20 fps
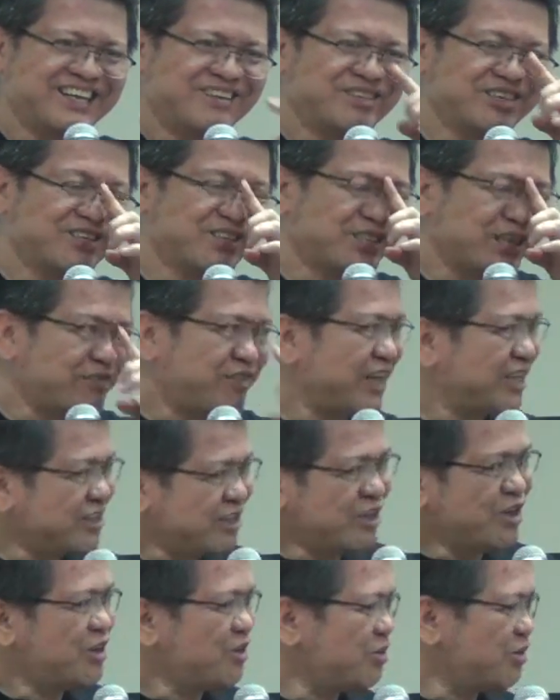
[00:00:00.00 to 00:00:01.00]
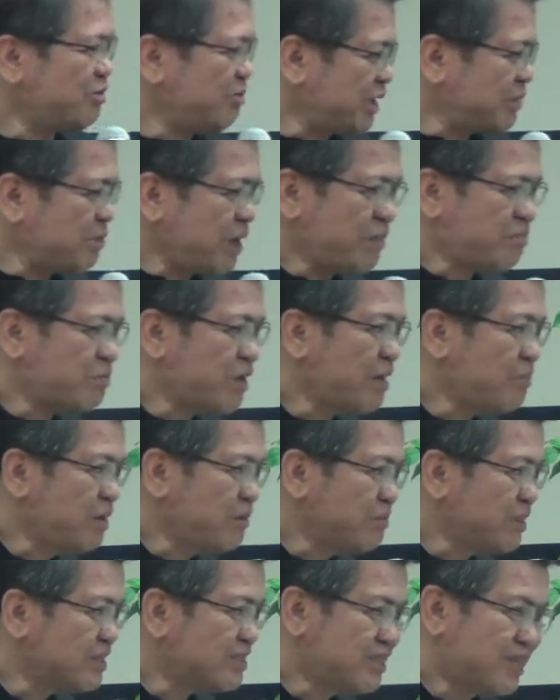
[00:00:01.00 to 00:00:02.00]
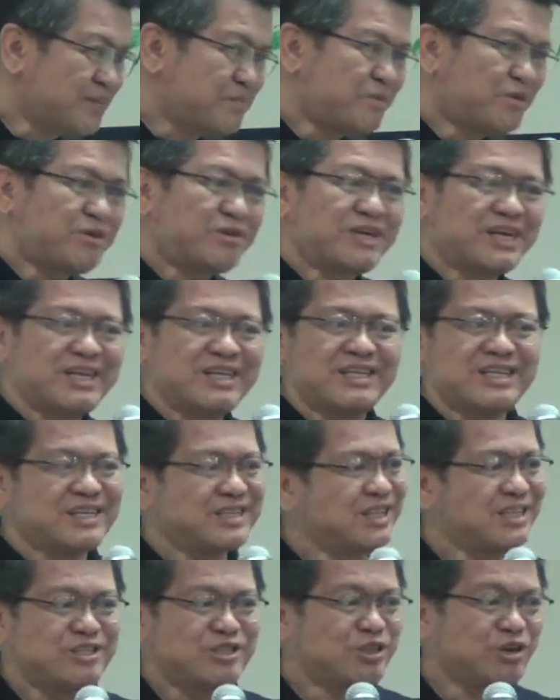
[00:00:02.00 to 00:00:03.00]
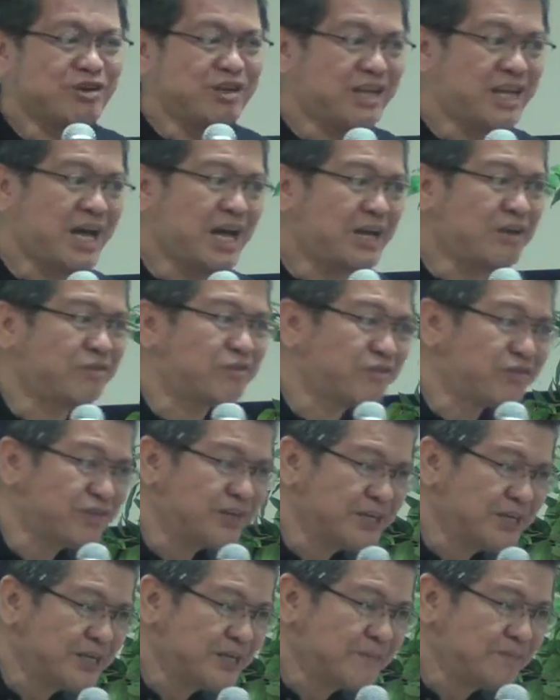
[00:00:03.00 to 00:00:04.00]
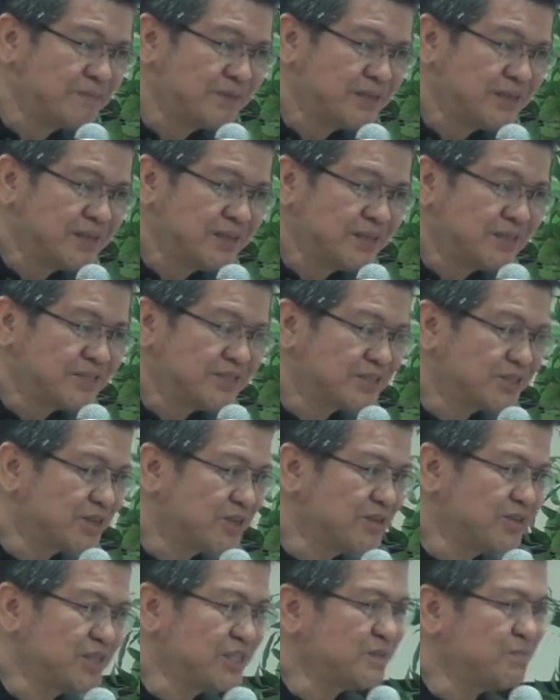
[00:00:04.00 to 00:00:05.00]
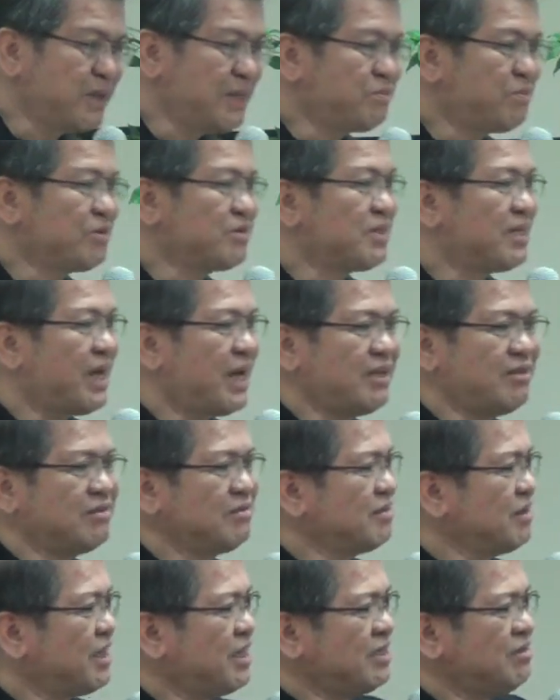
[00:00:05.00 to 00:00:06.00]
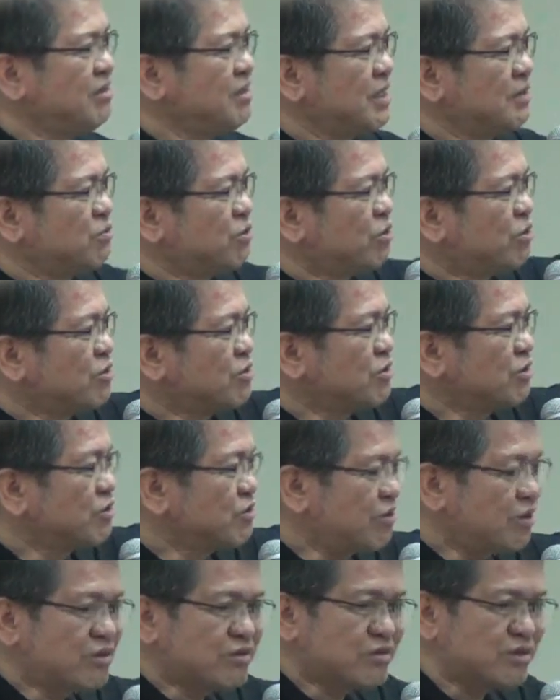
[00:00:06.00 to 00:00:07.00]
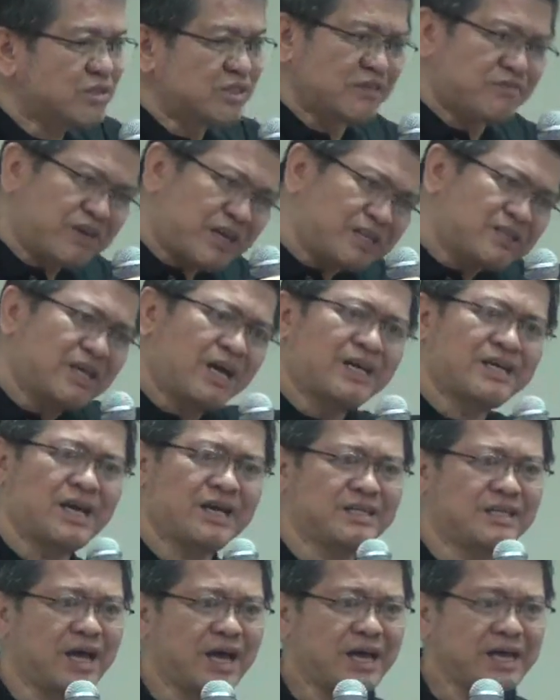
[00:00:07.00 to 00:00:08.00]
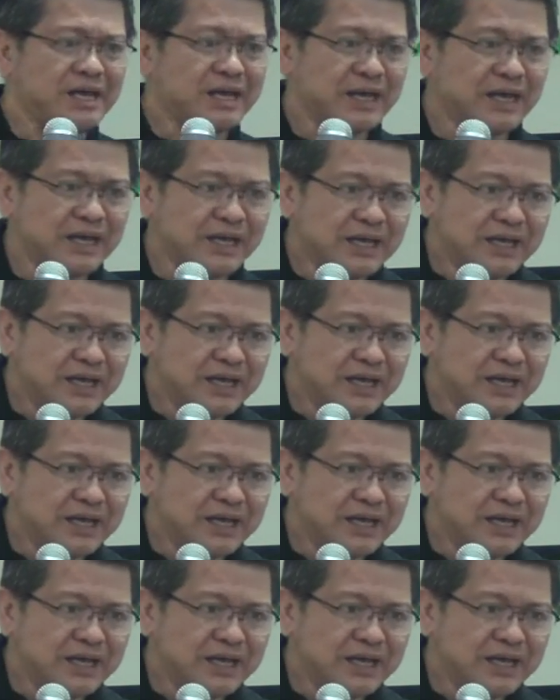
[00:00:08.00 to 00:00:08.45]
Because if I know what my problem is, the more I'll not enjoy life. So these people say, I don't have to consult doctors. If I die, I die.